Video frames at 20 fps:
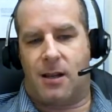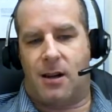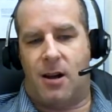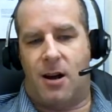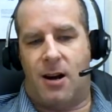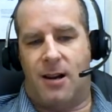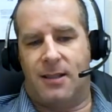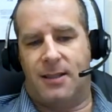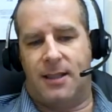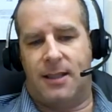
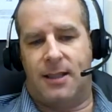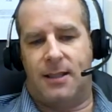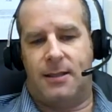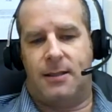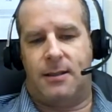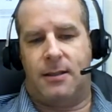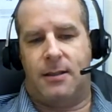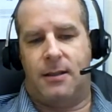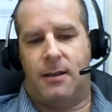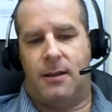
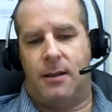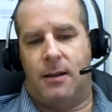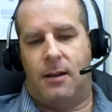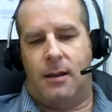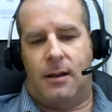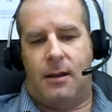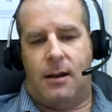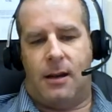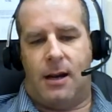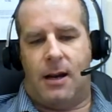causes.
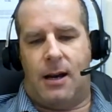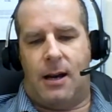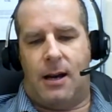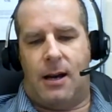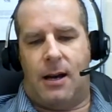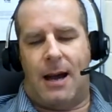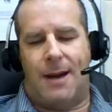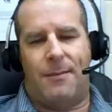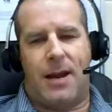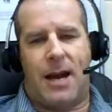
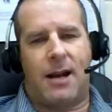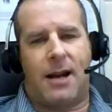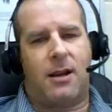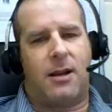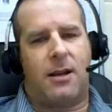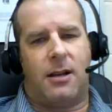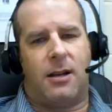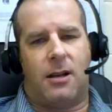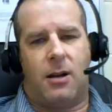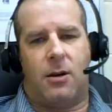I'm not
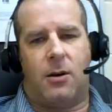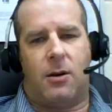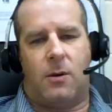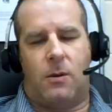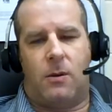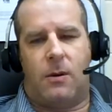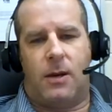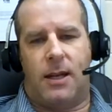going to go